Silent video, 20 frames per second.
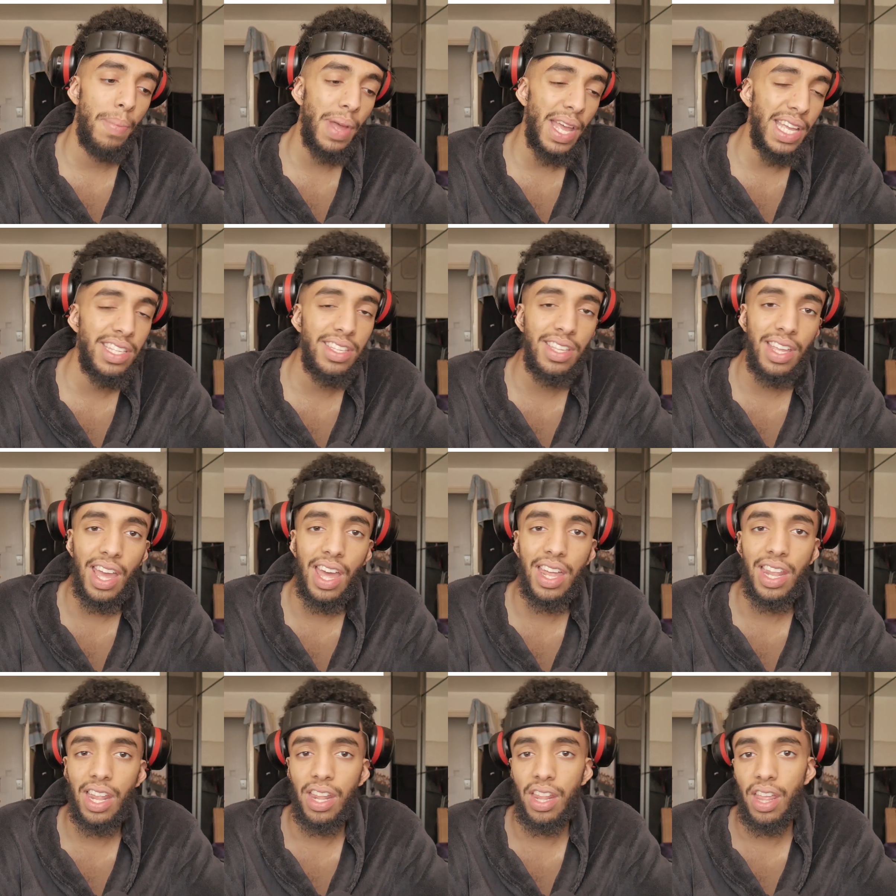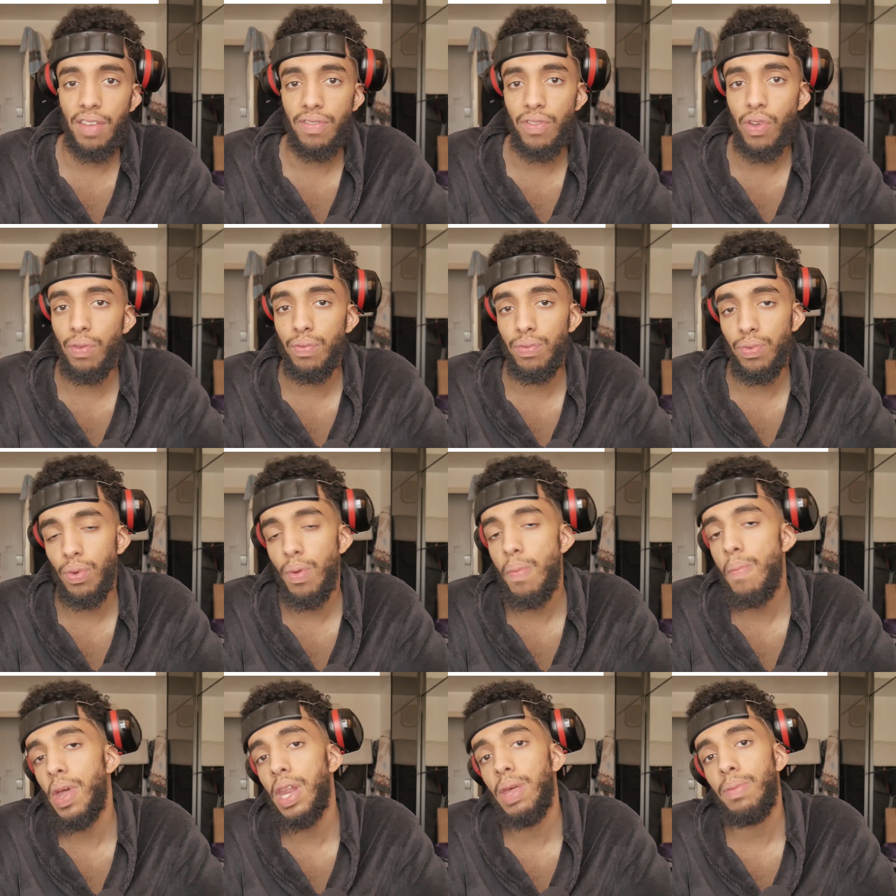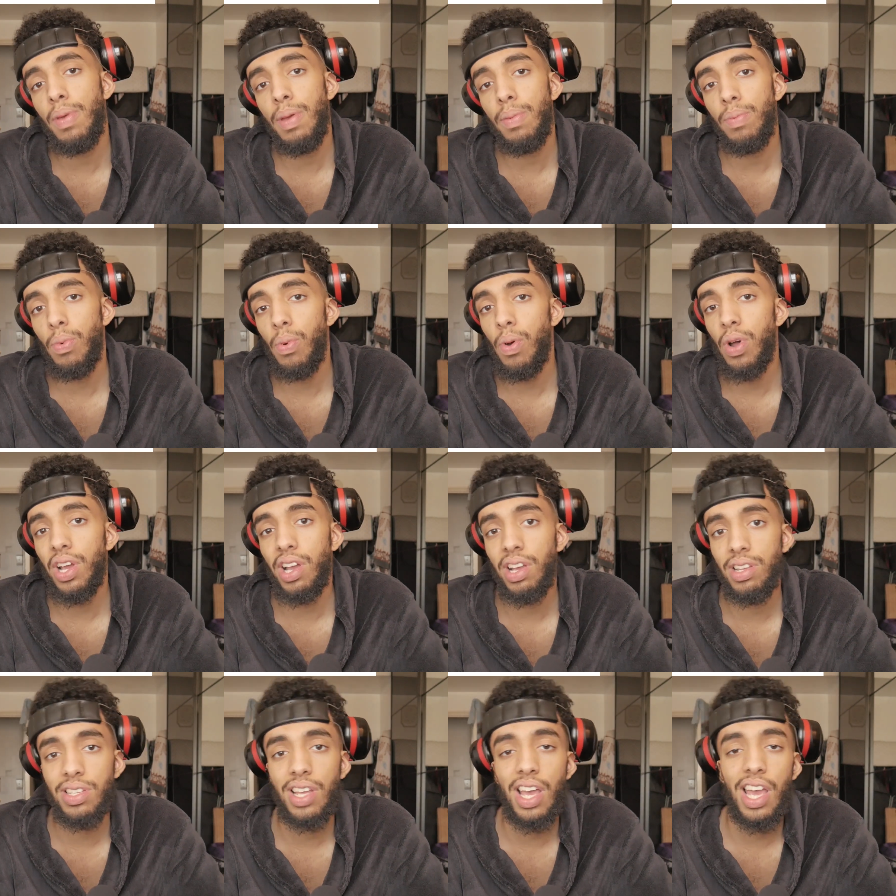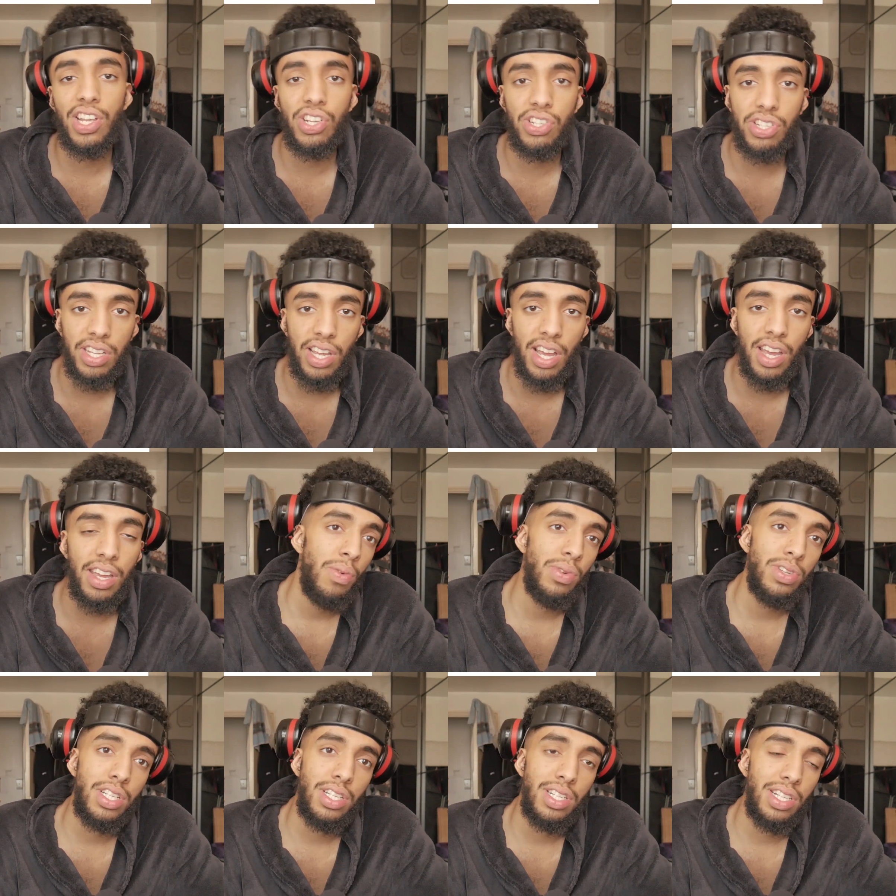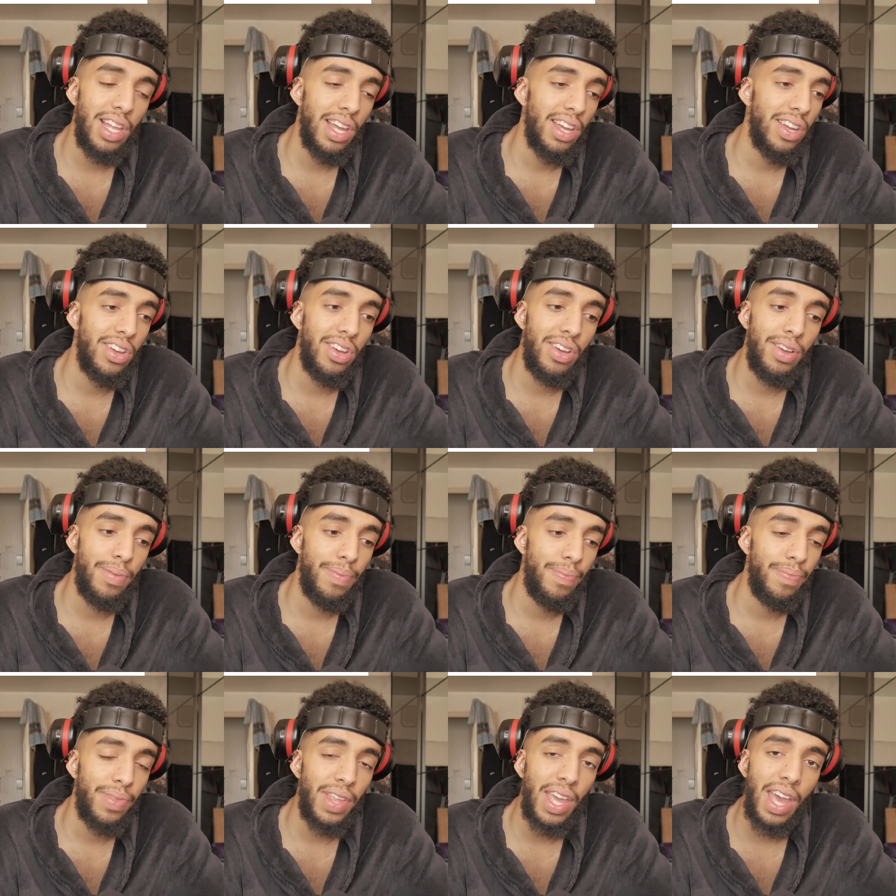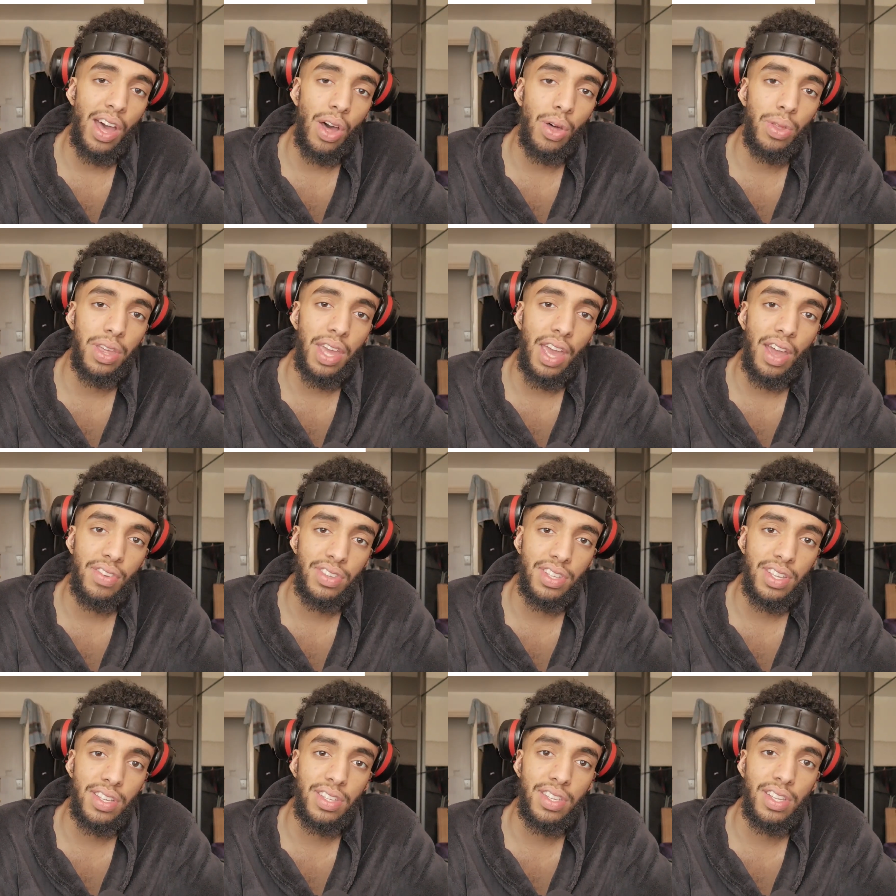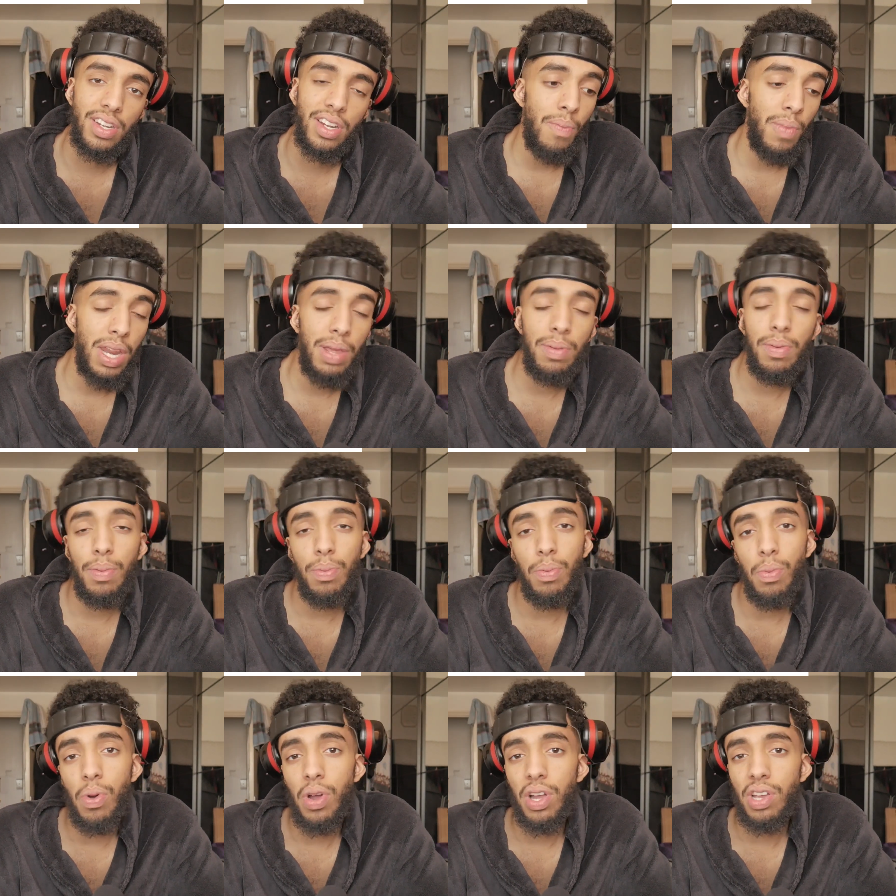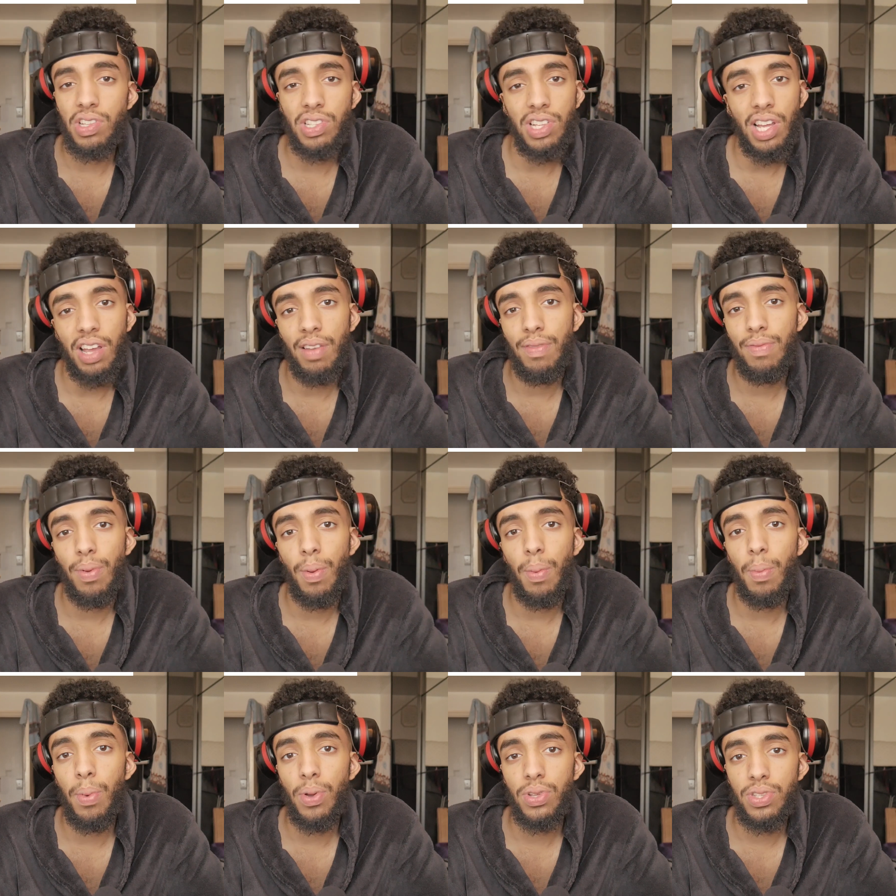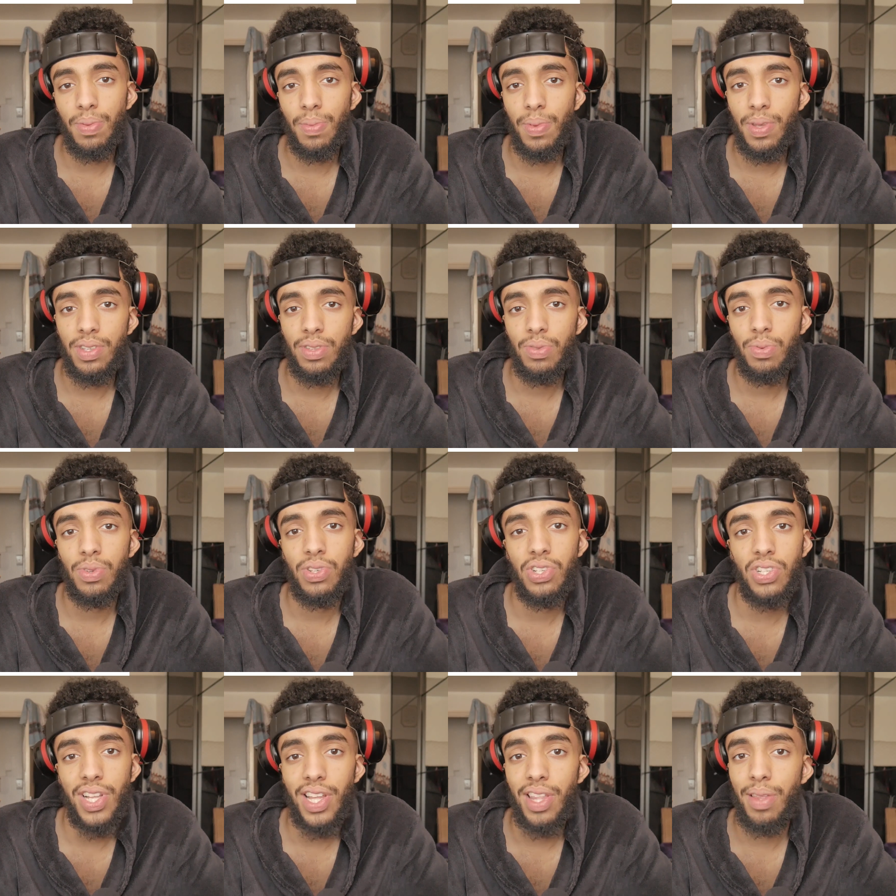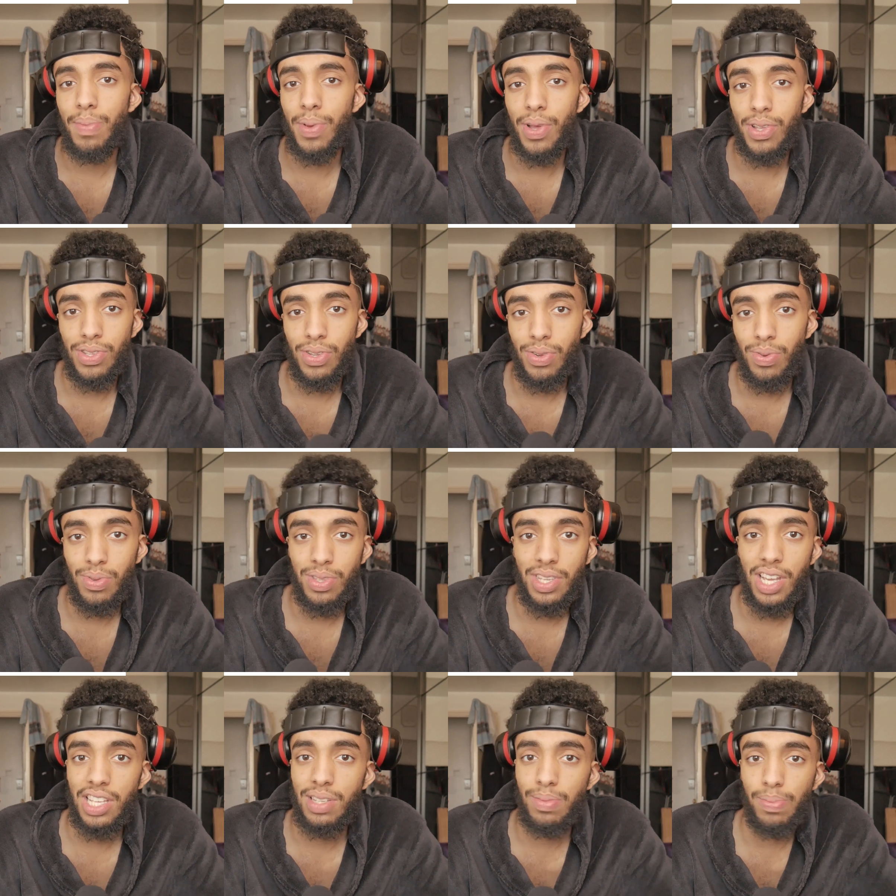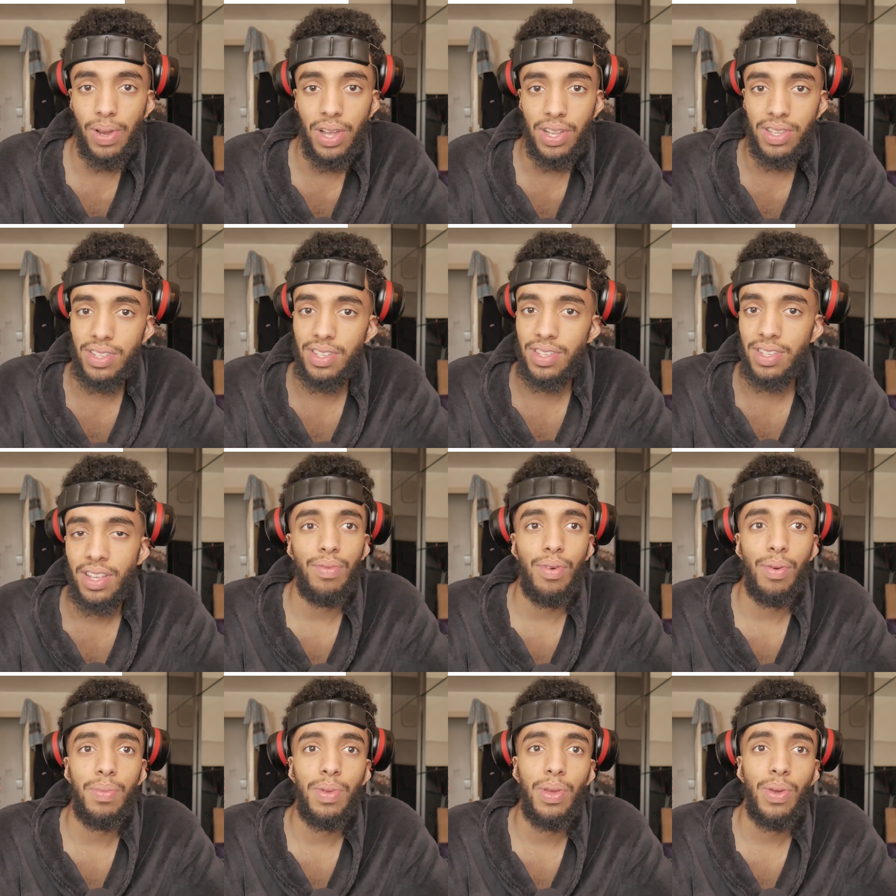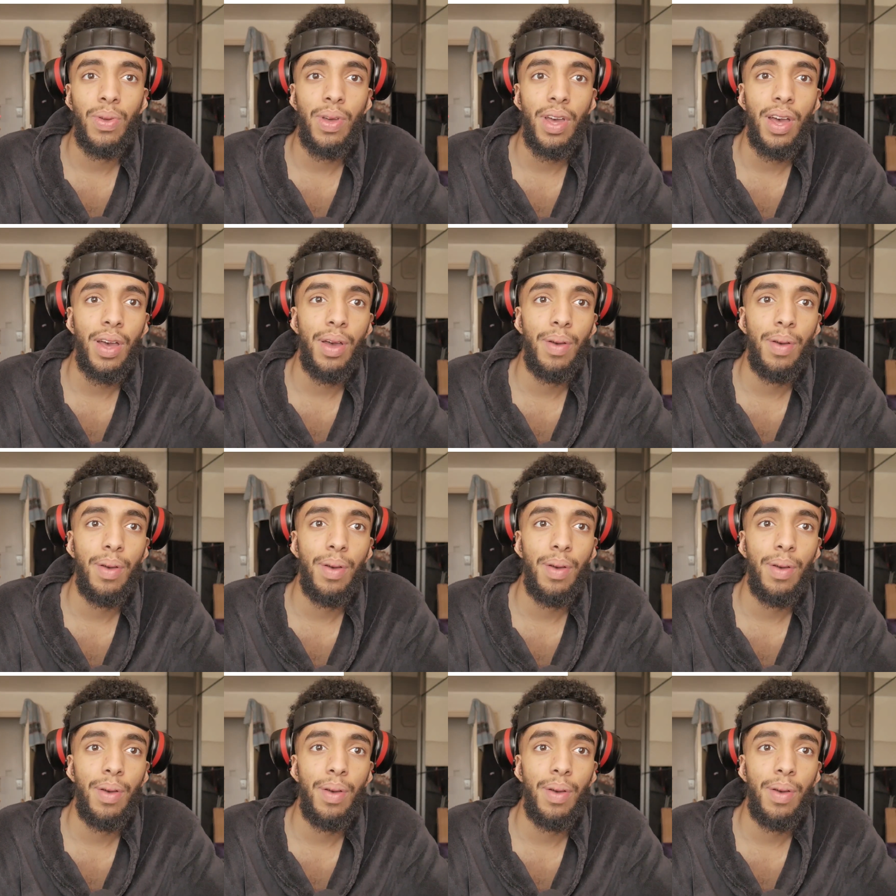best year that they've gone through. Many people work as a HCA, which is like a healthcare assistant. Many people work as like a phlebotomist, which is like the person who takes bloods from you